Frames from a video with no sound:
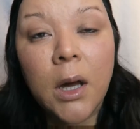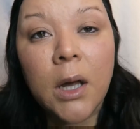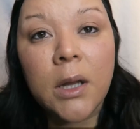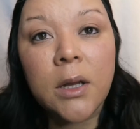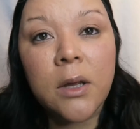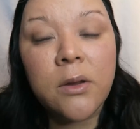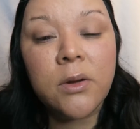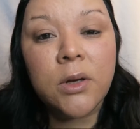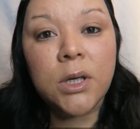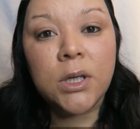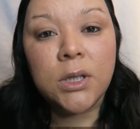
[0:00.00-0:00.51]

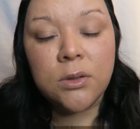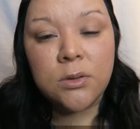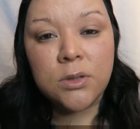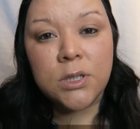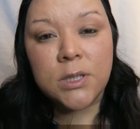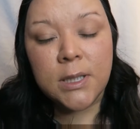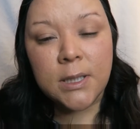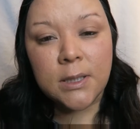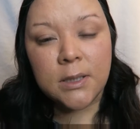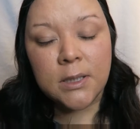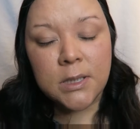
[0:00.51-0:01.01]
Another
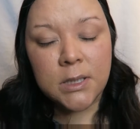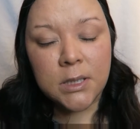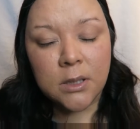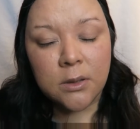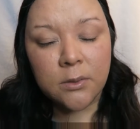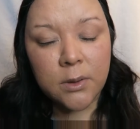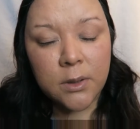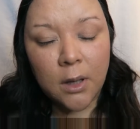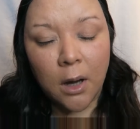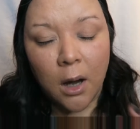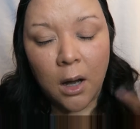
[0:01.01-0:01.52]
huge thing this year
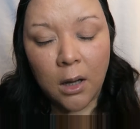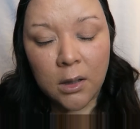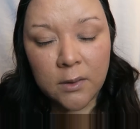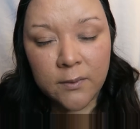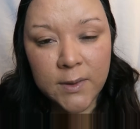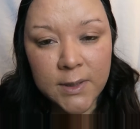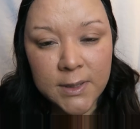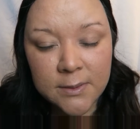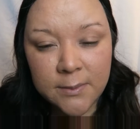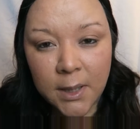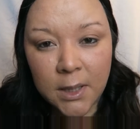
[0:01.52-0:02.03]
with all
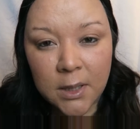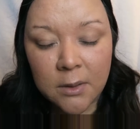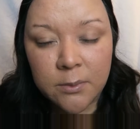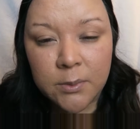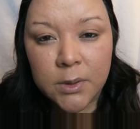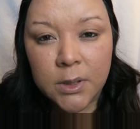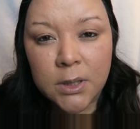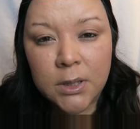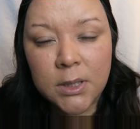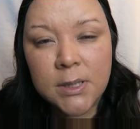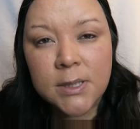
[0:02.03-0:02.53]
of these
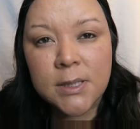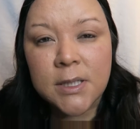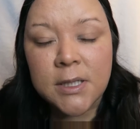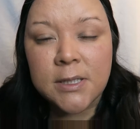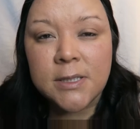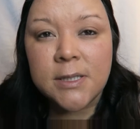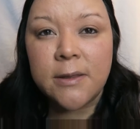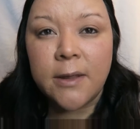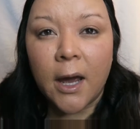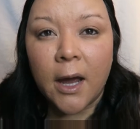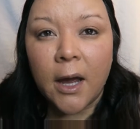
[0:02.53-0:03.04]
makeup looks
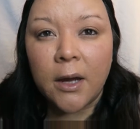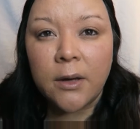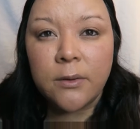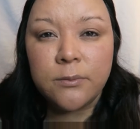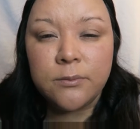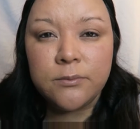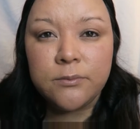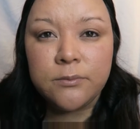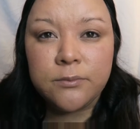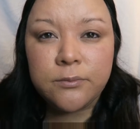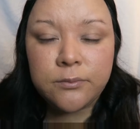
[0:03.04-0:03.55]
is that
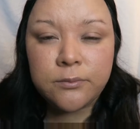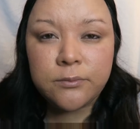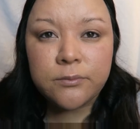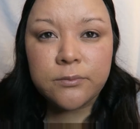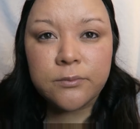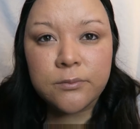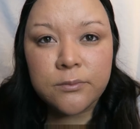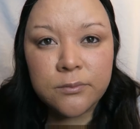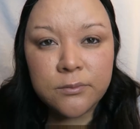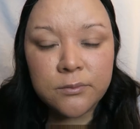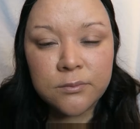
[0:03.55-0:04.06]

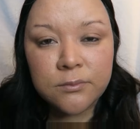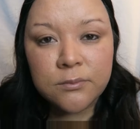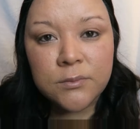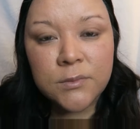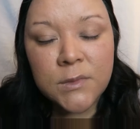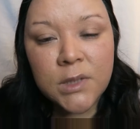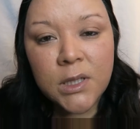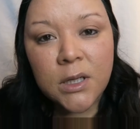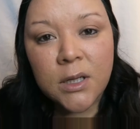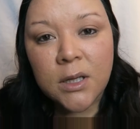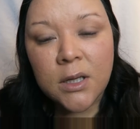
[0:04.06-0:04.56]

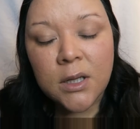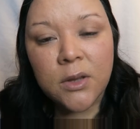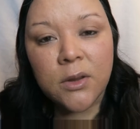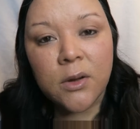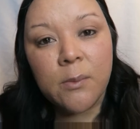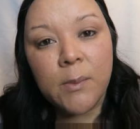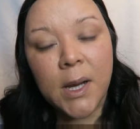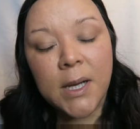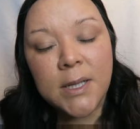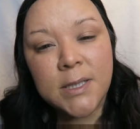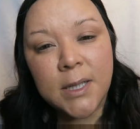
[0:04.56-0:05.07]

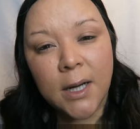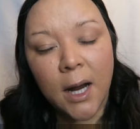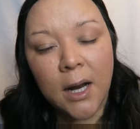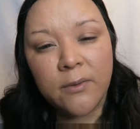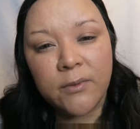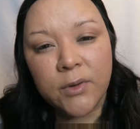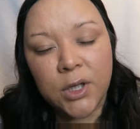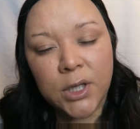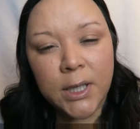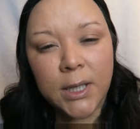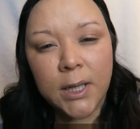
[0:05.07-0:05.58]
they're meant to kind
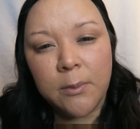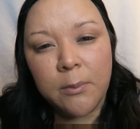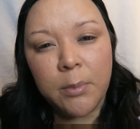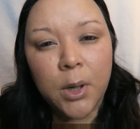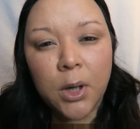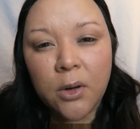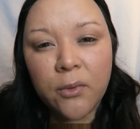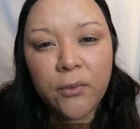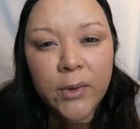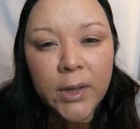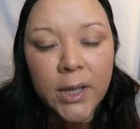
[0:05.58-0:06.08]
of look
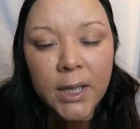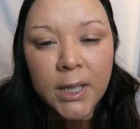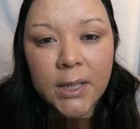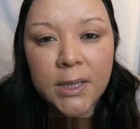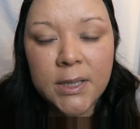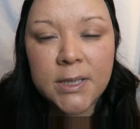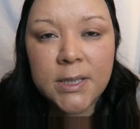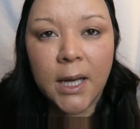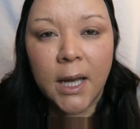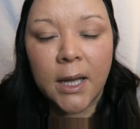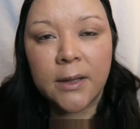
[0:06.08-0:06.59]

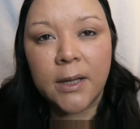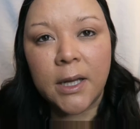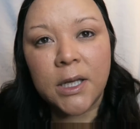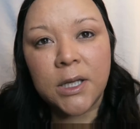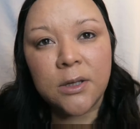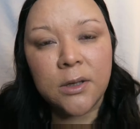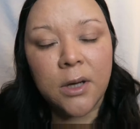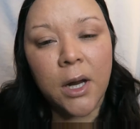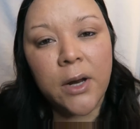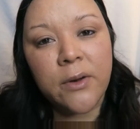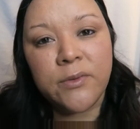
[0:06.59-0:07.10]
imperfect and
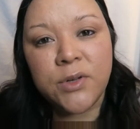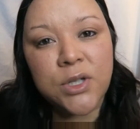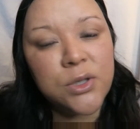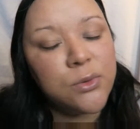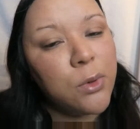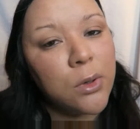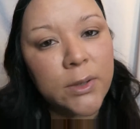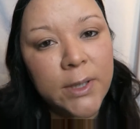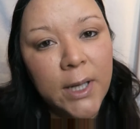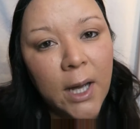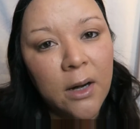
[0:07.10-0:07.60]
like you kind of just
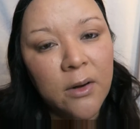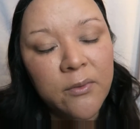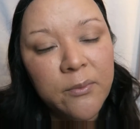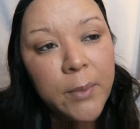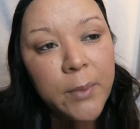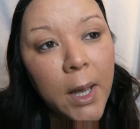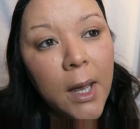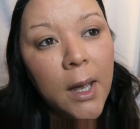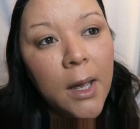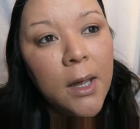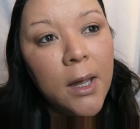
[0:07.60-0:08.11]
rolled out of
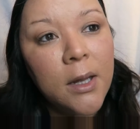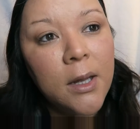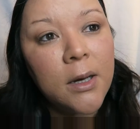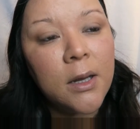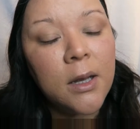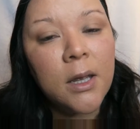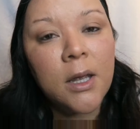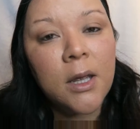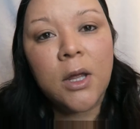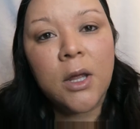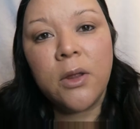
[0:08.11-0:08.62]
bed.
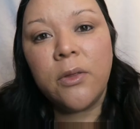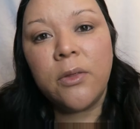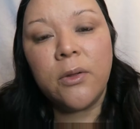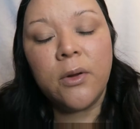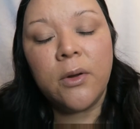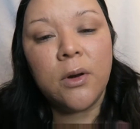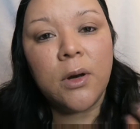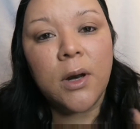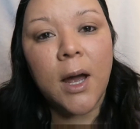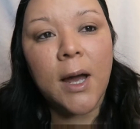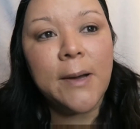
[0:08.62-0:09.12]

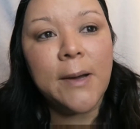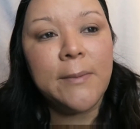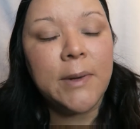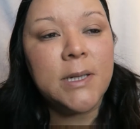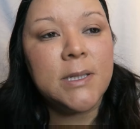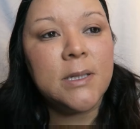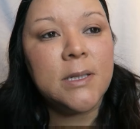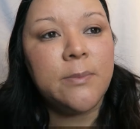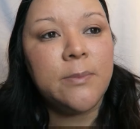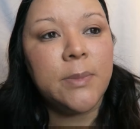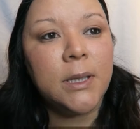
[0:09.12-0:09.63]
They're not
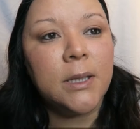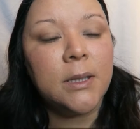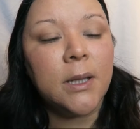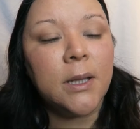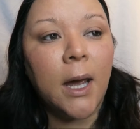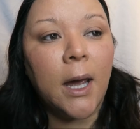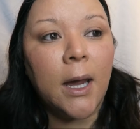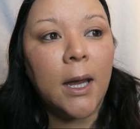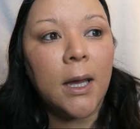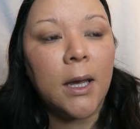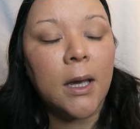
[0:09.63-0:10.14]
meant to be
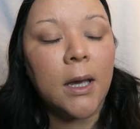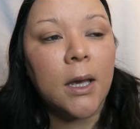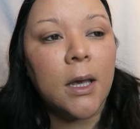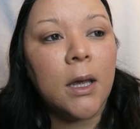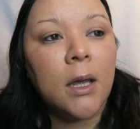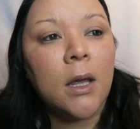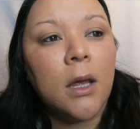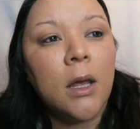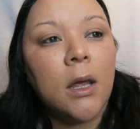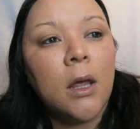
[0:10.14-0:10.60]
like